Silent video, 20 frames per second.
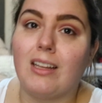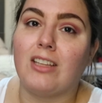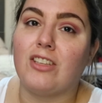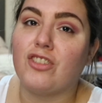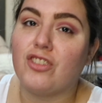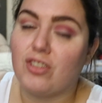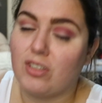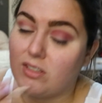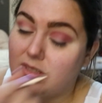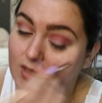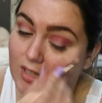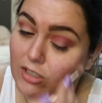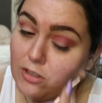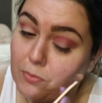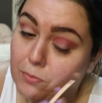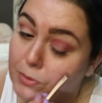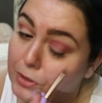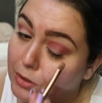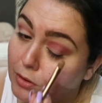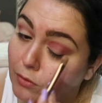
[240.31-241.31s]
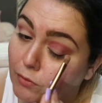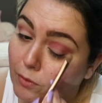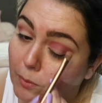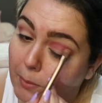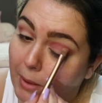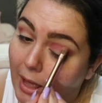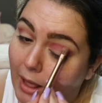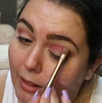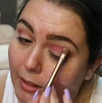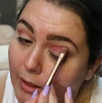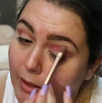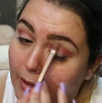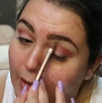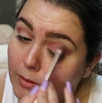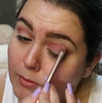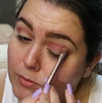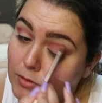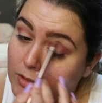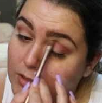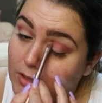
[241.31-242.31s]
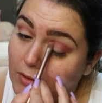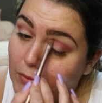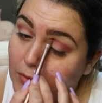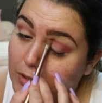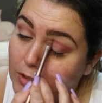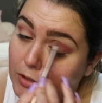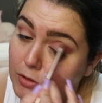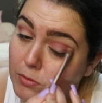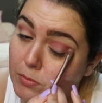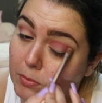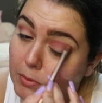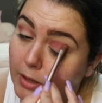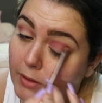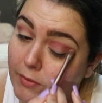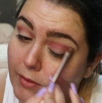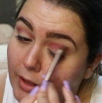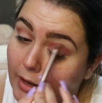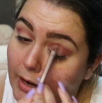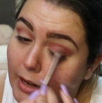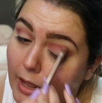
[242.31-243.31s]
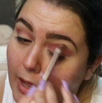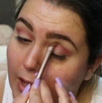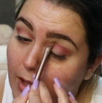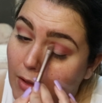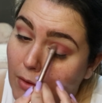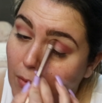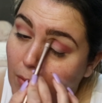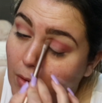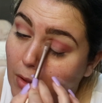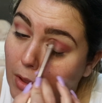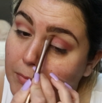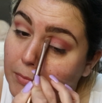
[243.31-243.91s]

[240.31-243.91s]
It's just such a beautiful palette. I'm just going to blend that out.